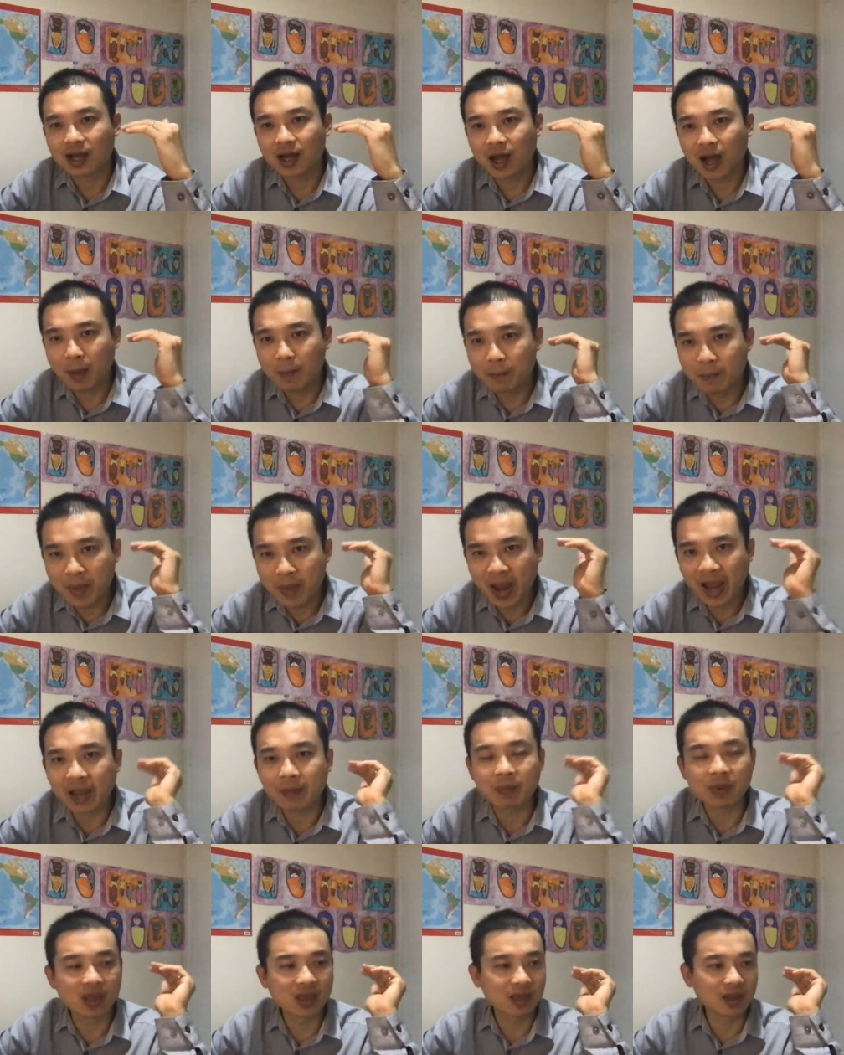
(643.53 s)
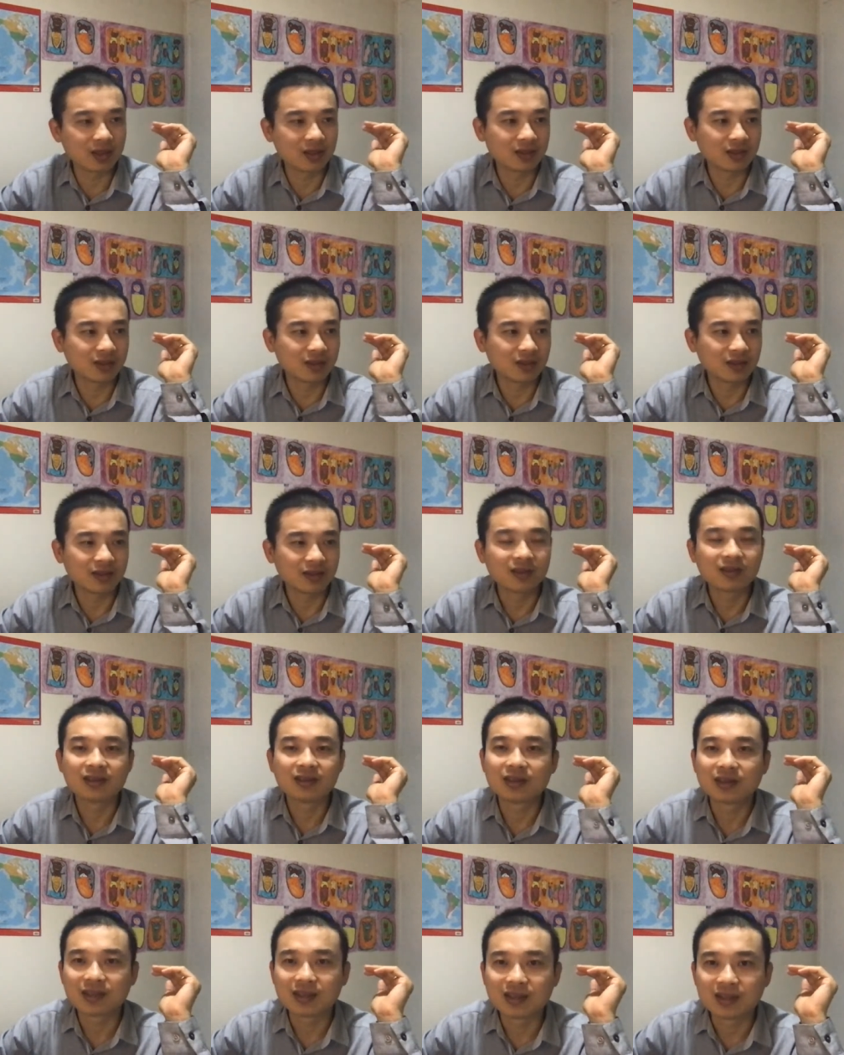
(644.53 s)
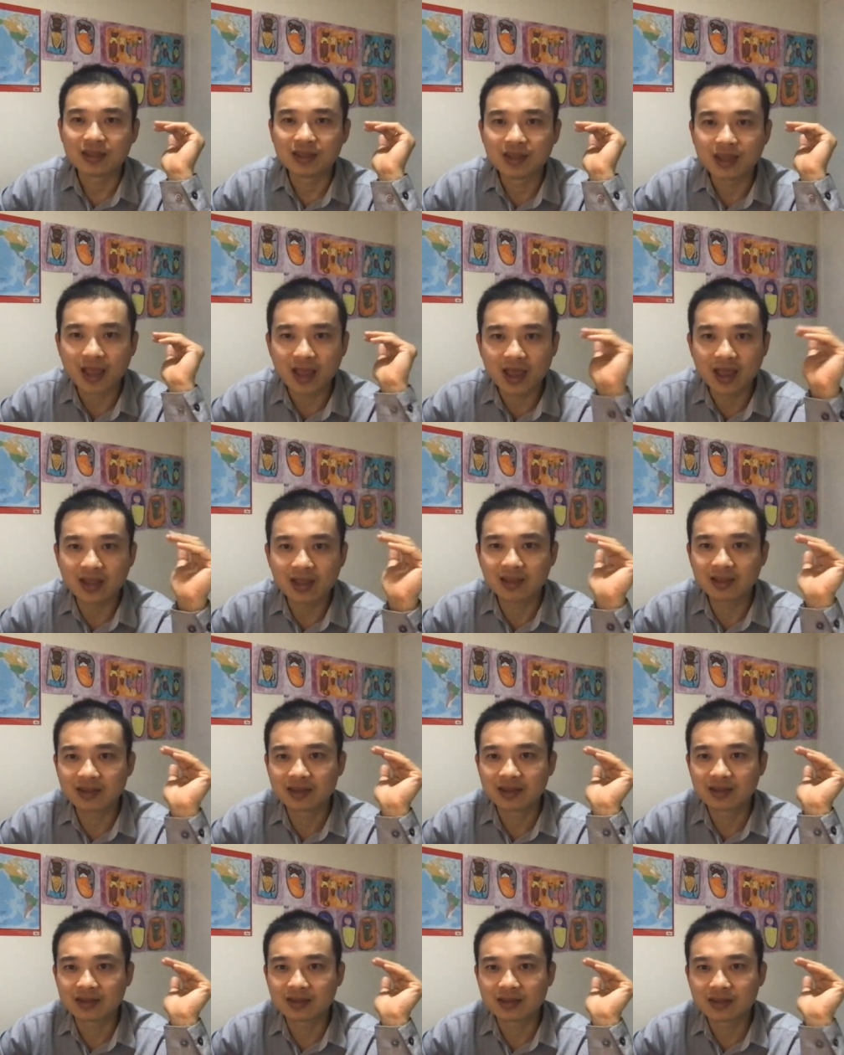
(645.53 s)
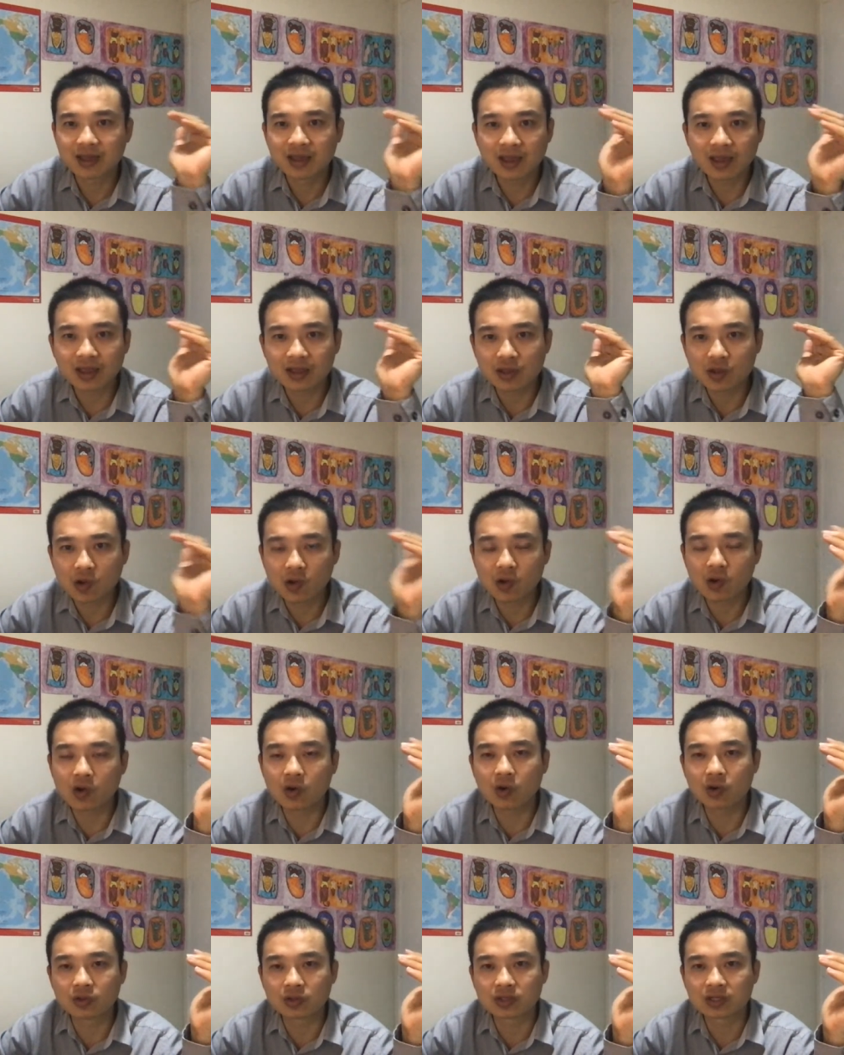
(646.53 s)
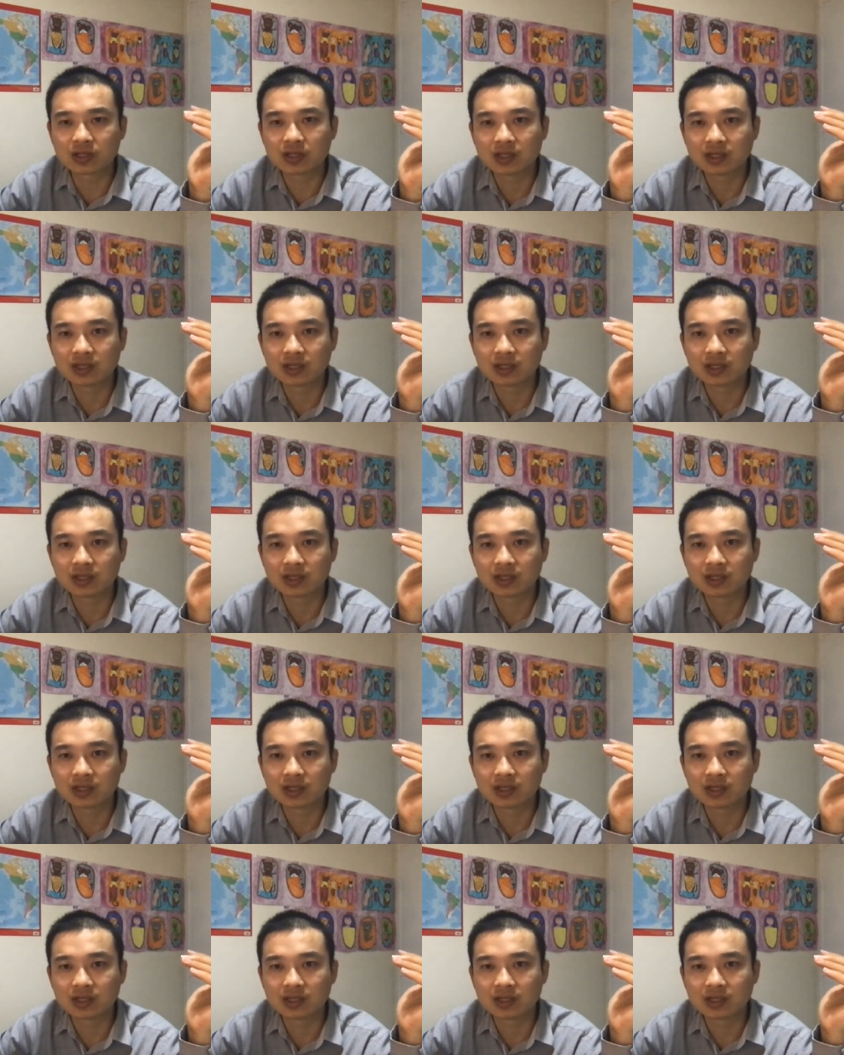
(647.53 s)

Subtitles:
A back pain that can cause